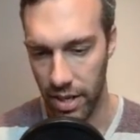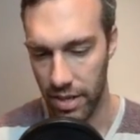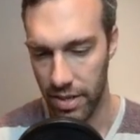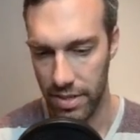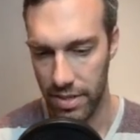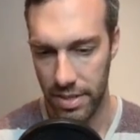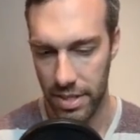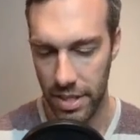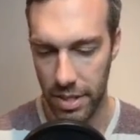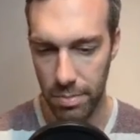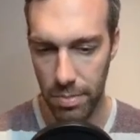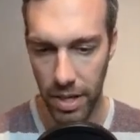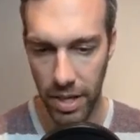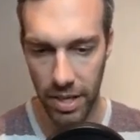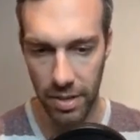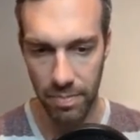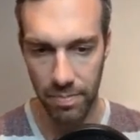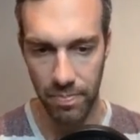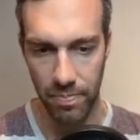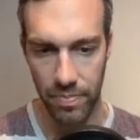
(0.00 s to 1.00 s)
Seed
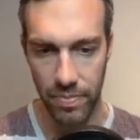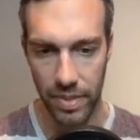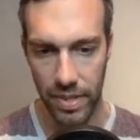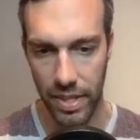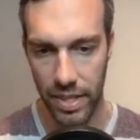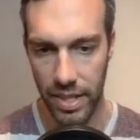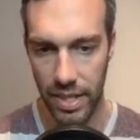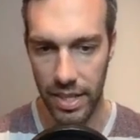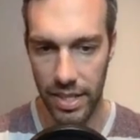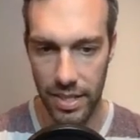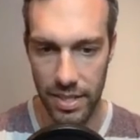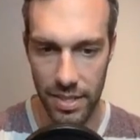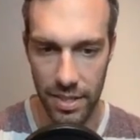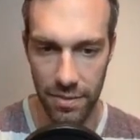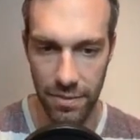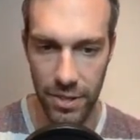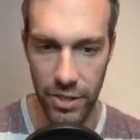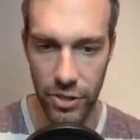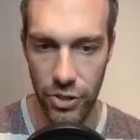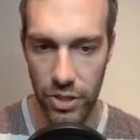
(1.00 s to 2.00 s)
Bomb is
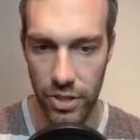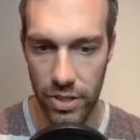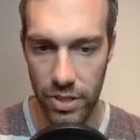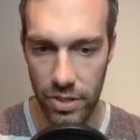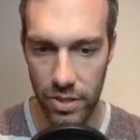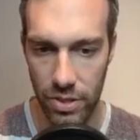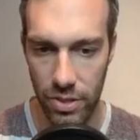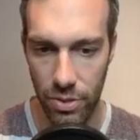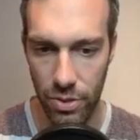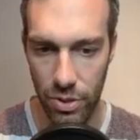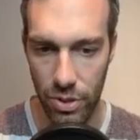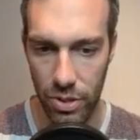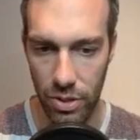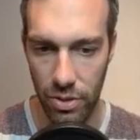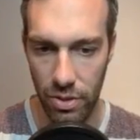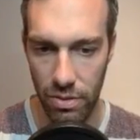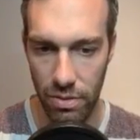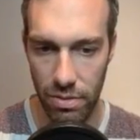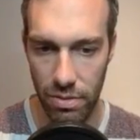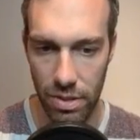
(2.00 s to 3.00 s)
sufficient to
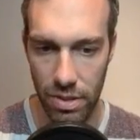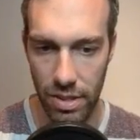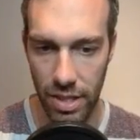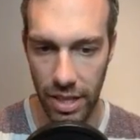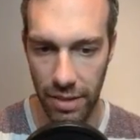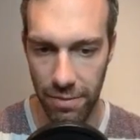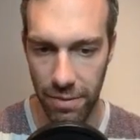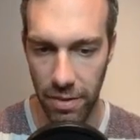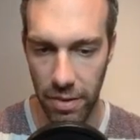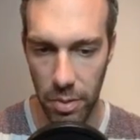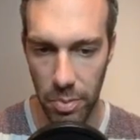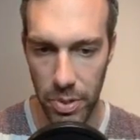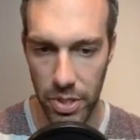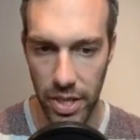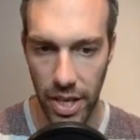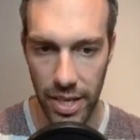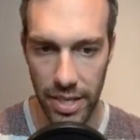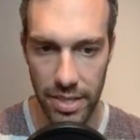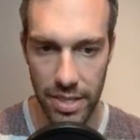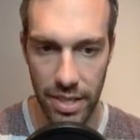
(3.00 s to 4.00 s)
go like
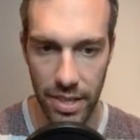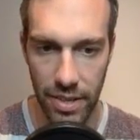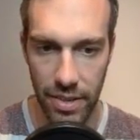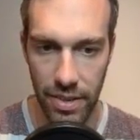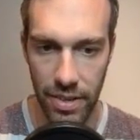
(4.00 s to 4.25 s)
50%.